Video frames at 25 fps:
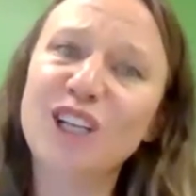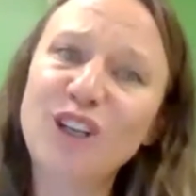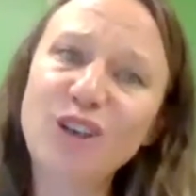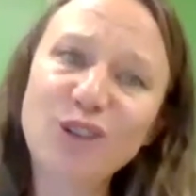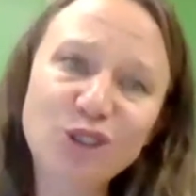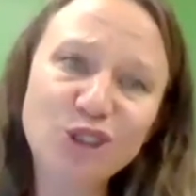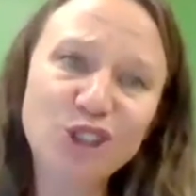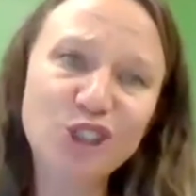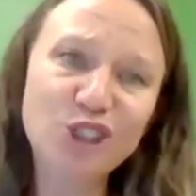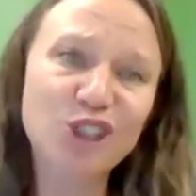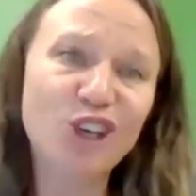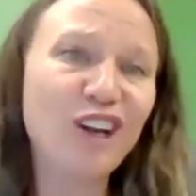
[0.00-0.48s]
You
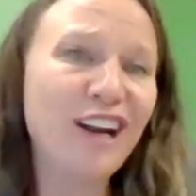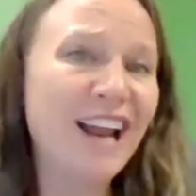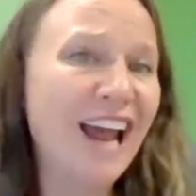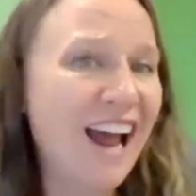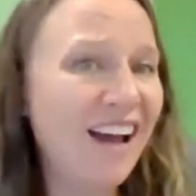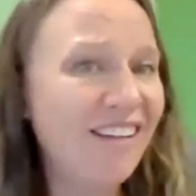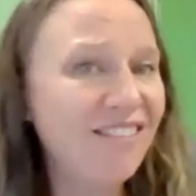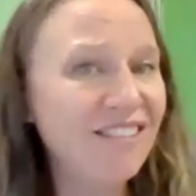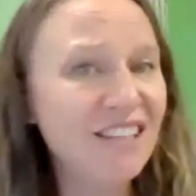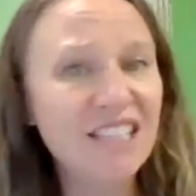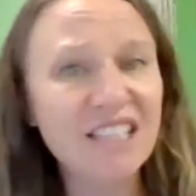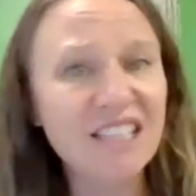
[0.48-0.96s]
should
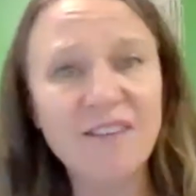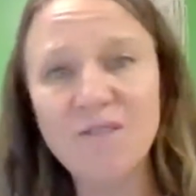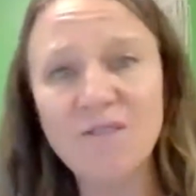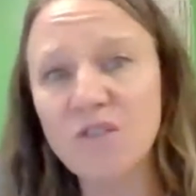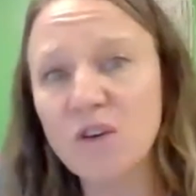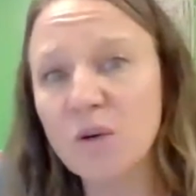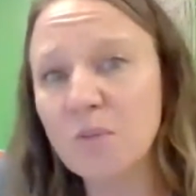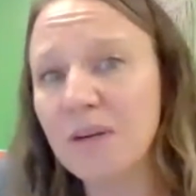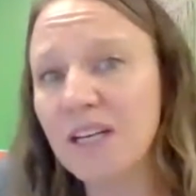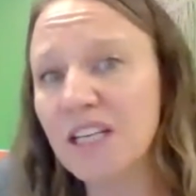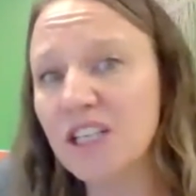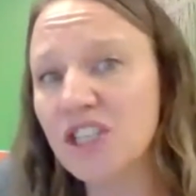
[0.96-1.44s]
have this
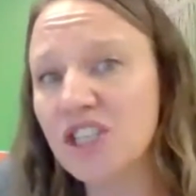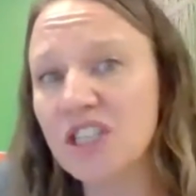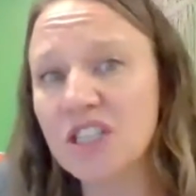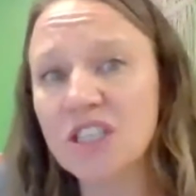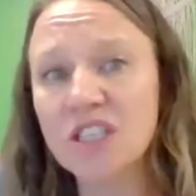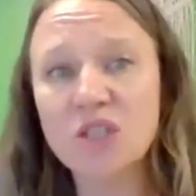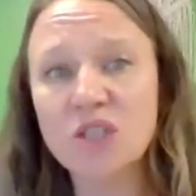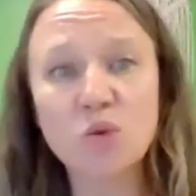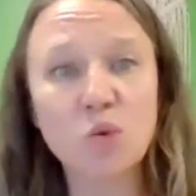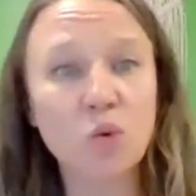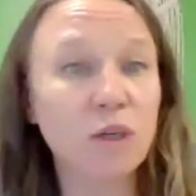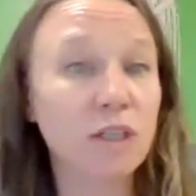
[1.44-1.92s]
information
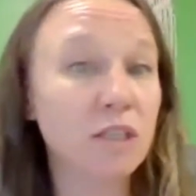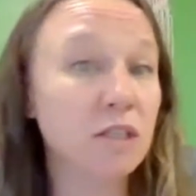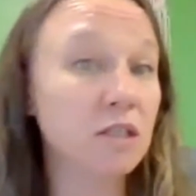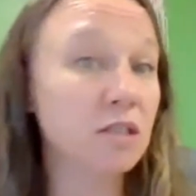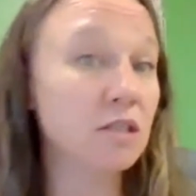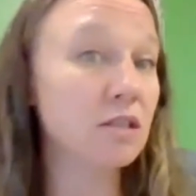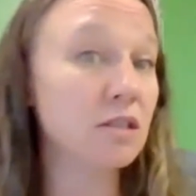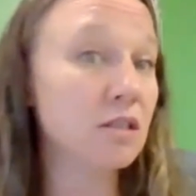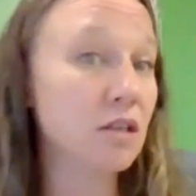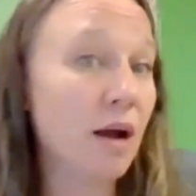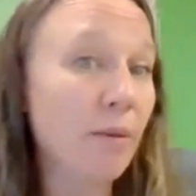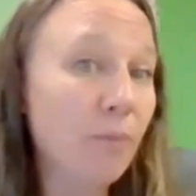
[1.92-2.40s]
stored
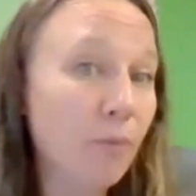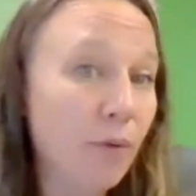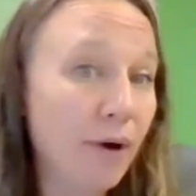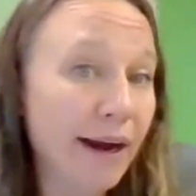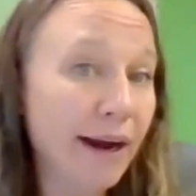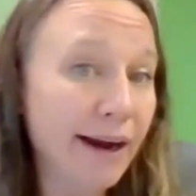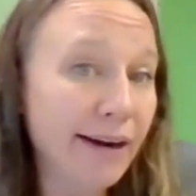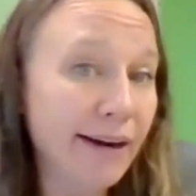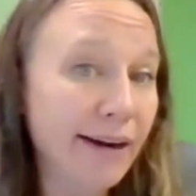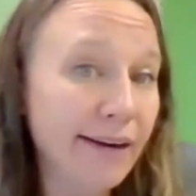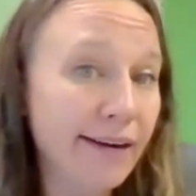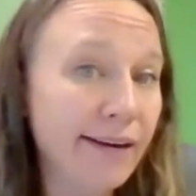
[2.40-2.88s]

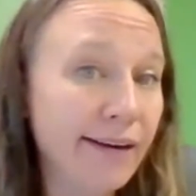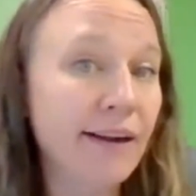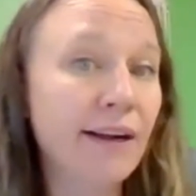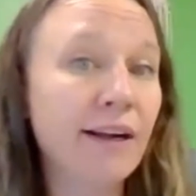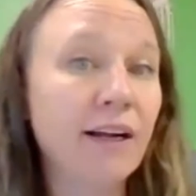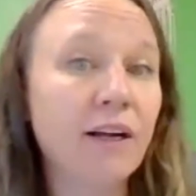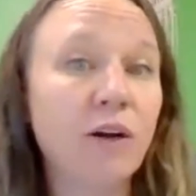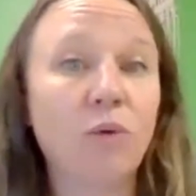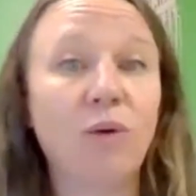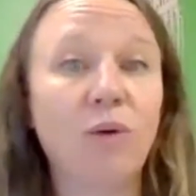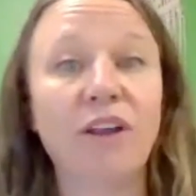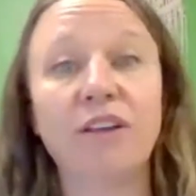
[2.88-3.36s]
somewhere,
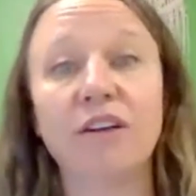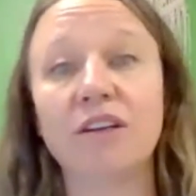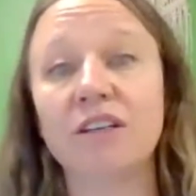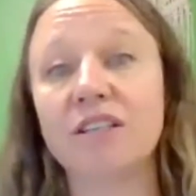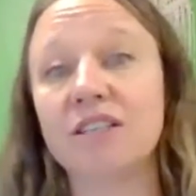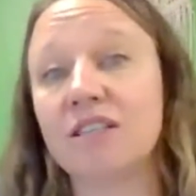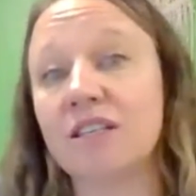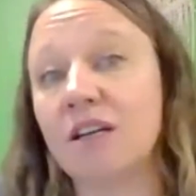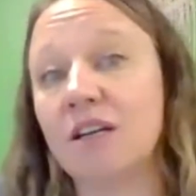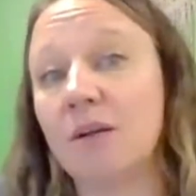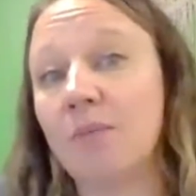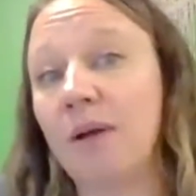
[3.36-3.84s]
whether
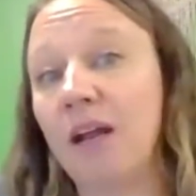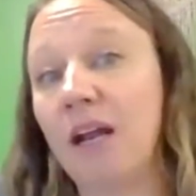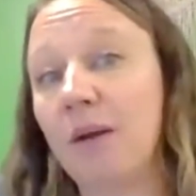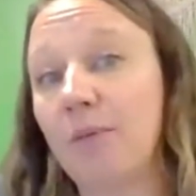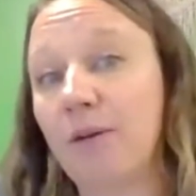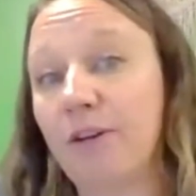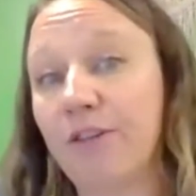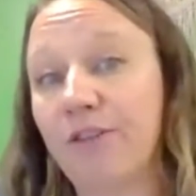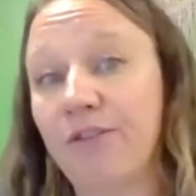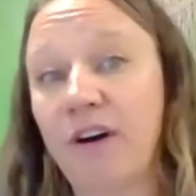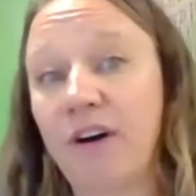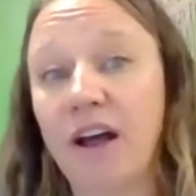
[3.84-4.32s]
it's in a
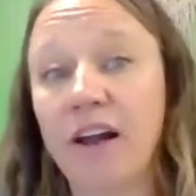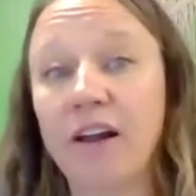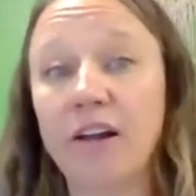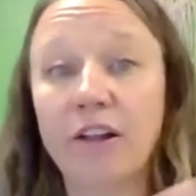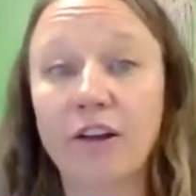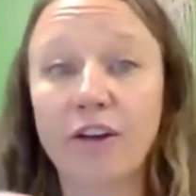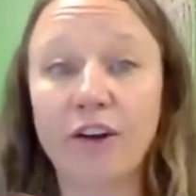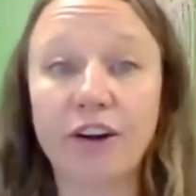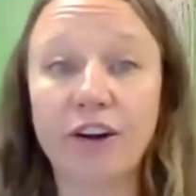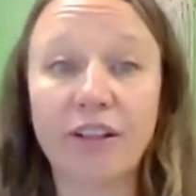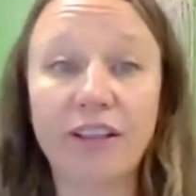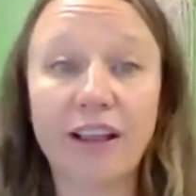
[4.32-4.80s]
paper file
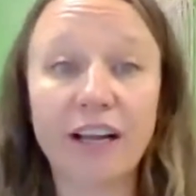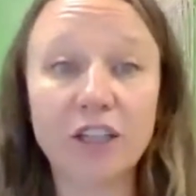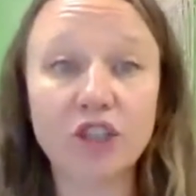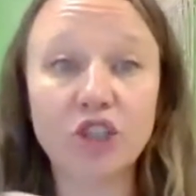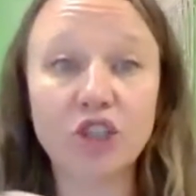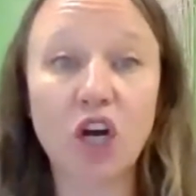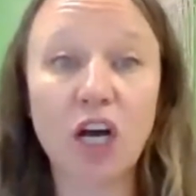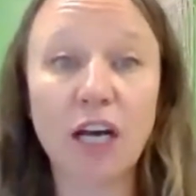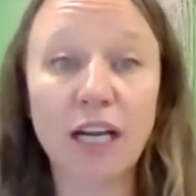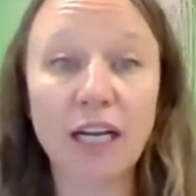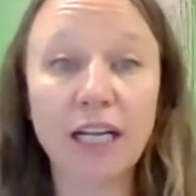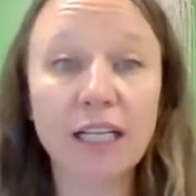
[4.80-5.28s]
or
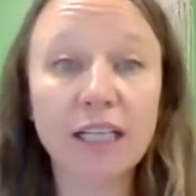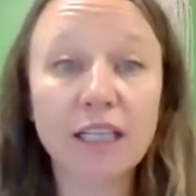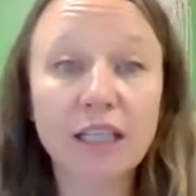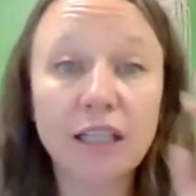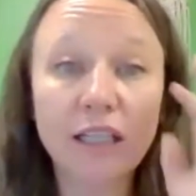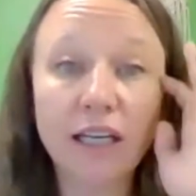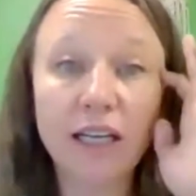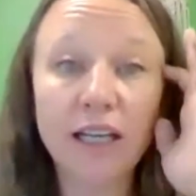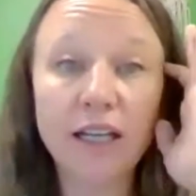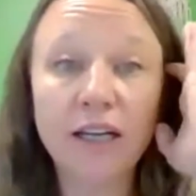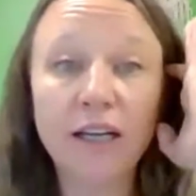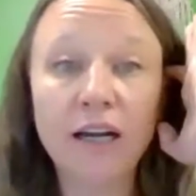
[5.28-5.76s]

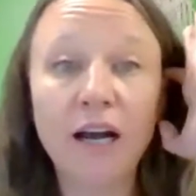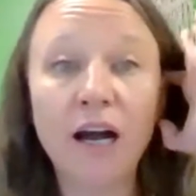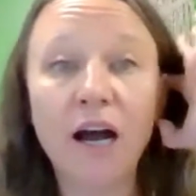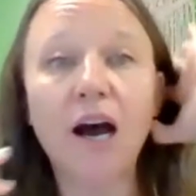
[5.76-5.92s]
electronically.